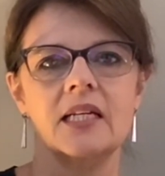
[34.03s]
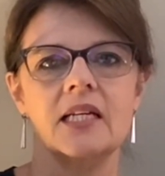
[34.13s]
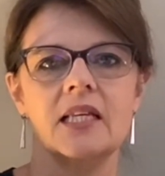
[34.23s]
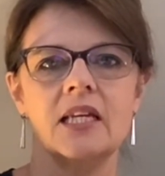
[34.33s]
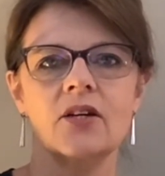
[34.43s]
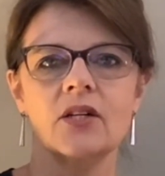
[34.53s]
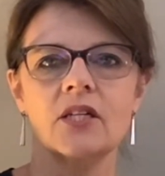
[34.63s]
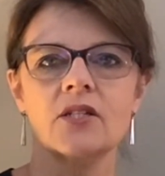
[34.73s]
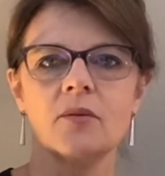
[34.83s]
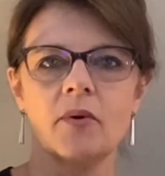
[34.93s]
Then he got
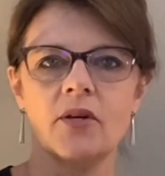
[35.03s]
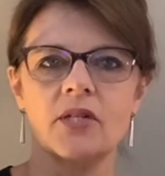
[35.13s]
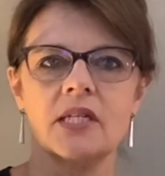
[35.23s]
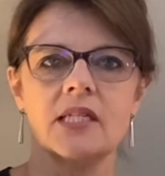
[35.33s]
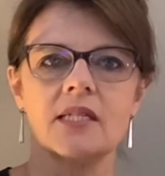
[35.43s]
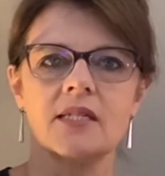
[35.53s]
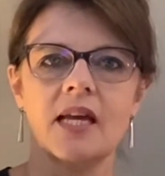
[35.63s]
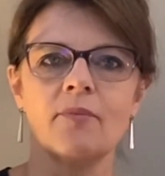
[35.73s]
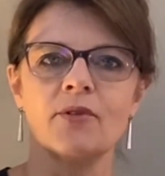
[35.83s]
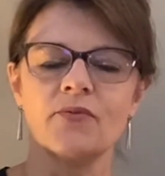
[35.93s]
into the boat and his
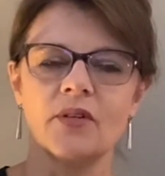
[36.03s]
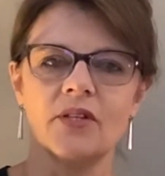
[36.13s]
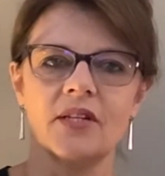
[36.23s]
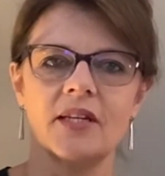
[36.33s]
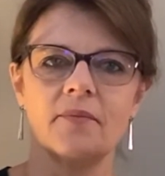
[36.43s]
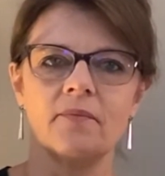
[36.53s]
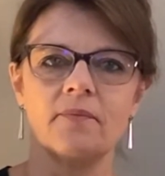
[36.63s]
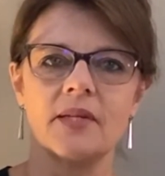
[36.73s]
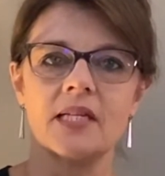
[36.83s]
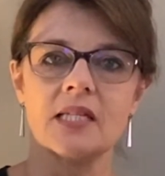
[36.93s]
disciples followed him.
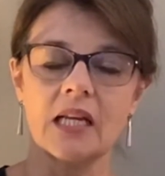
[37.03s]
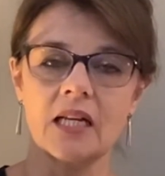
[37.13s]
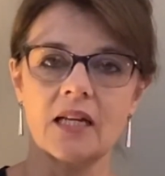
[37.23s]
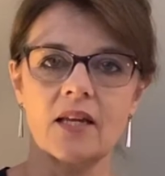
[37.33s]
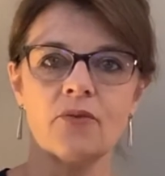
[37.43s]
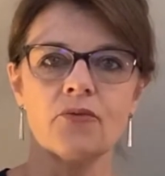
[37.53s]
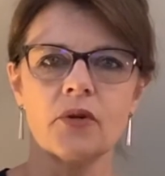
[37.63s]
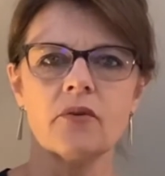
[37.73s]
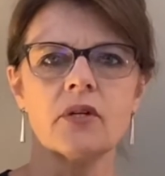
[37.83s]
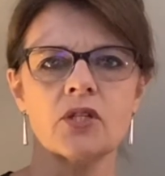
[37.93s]
Suddenly a
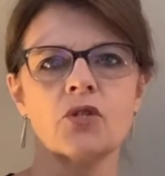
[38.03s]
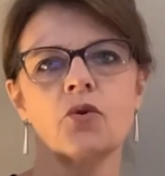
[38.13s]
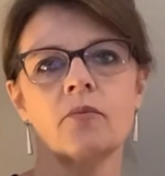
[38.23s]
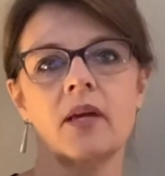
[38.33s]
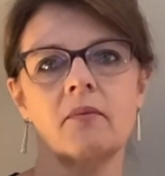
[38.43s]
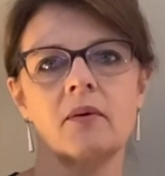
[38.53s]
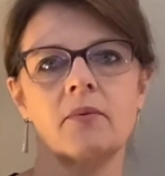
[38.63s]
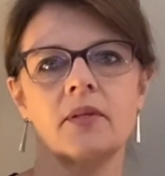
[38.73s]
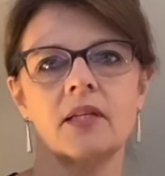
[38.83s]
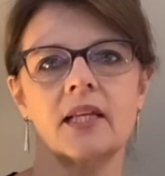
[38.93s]
furious storm came up
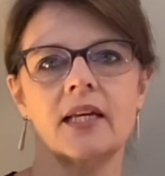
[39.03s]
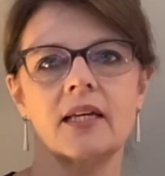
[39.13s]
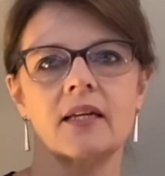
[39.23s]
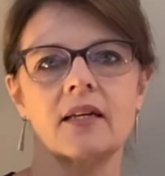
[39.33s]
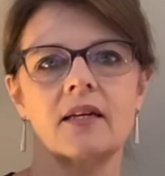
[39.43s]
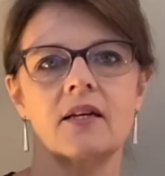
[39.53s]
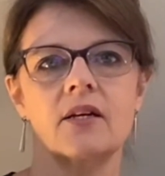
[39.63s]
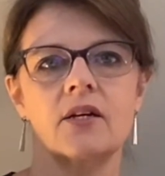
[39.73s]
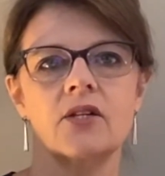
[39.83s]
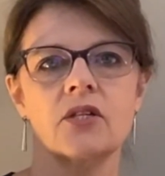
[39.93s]
on the lake
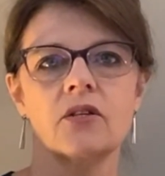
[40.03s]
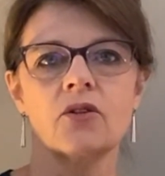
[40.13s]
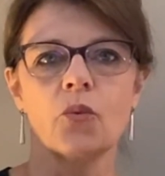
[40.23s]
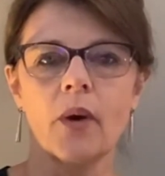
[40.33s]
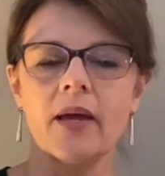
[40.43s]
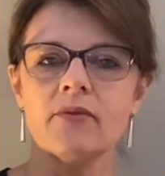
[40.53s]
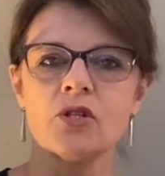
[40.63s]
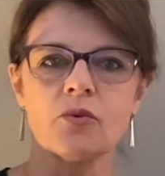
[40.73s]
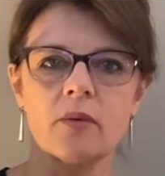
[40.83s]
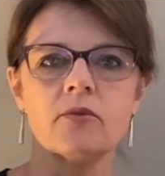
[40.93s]
so that the waves
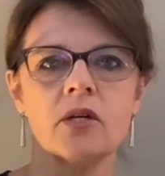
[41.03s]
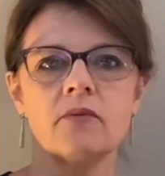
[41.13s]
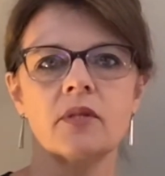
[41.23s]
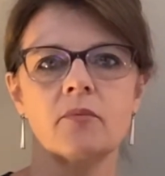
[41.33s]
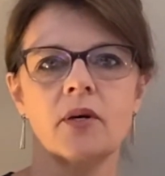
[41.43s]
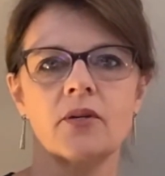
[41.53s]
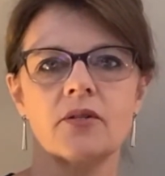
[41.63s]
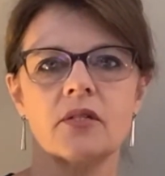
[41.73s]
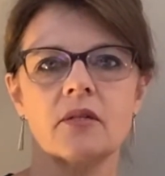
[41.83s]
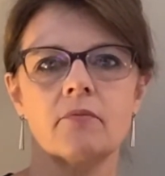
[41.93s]
swept over the
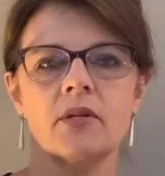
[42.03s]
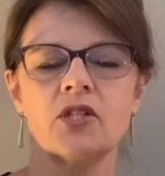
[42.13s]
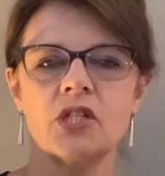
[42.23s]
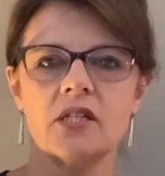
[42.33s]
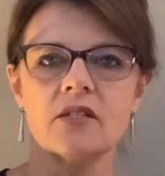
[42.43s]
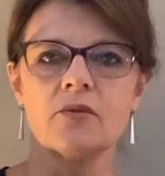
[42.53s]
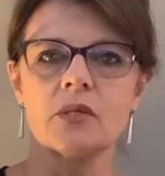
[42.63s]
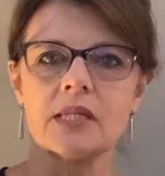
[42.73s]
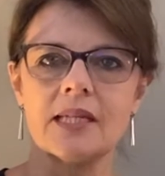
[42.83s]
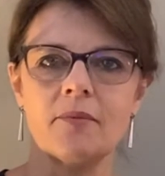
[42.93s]
boat, but Jesus was
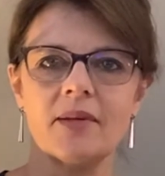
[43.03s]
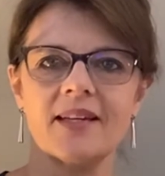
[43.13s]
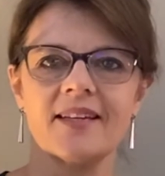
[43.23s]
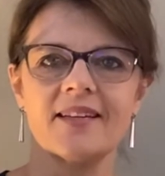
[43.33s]
sleeping.